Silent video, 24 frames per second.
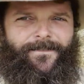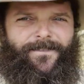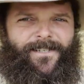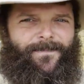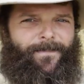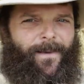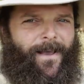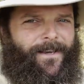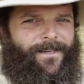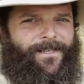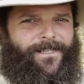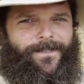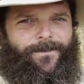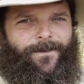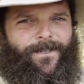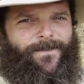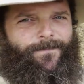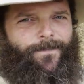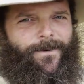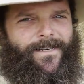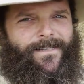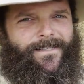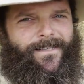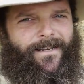of space to
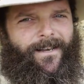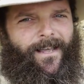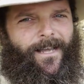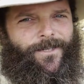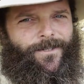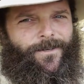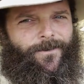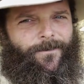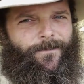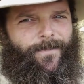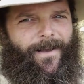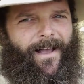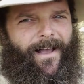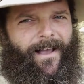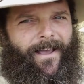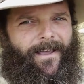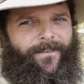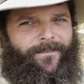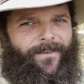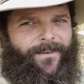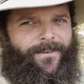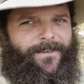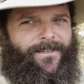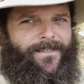express their natural
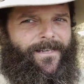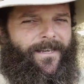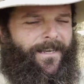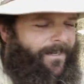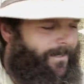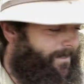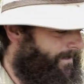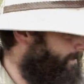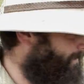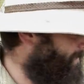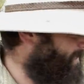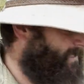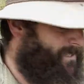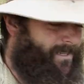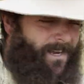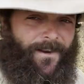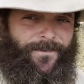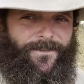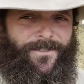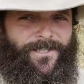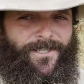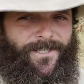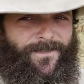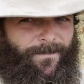behaviours. there's no
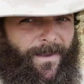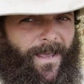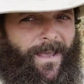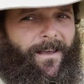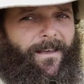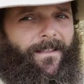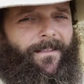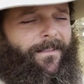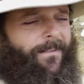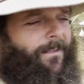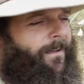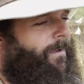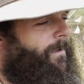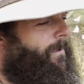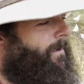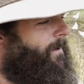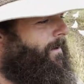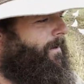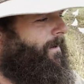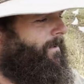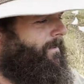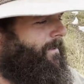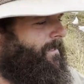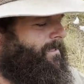smell,
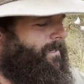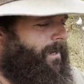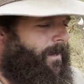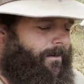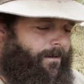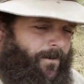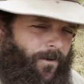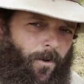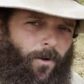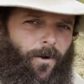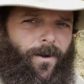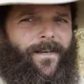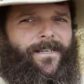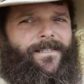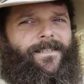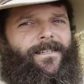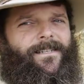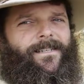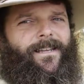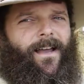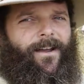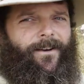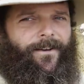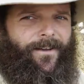there's no noise,
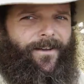there's no